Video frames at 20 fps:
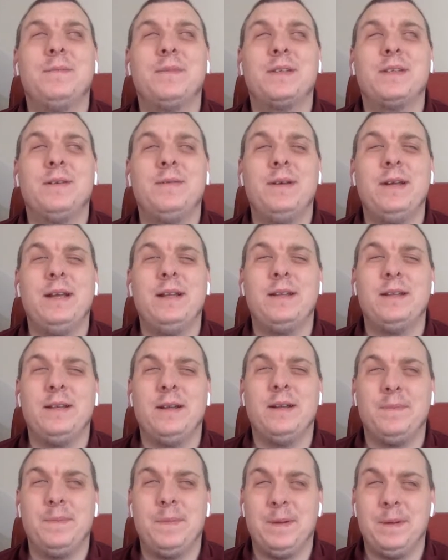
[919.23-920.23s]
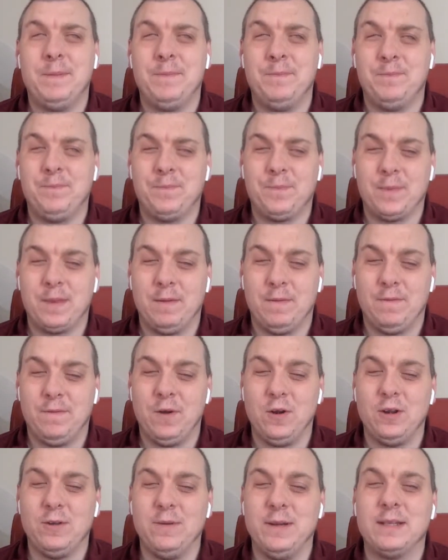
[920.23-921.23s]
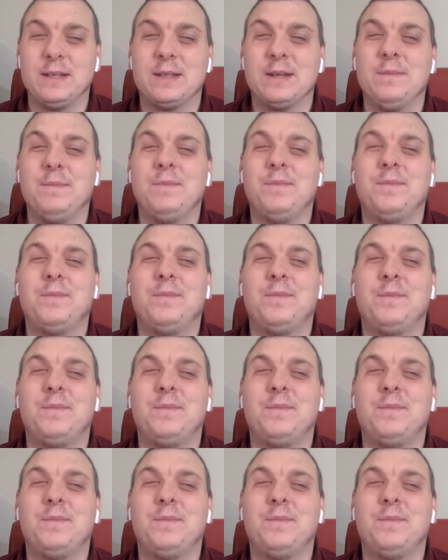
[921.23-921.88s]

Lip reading: So we ended up following some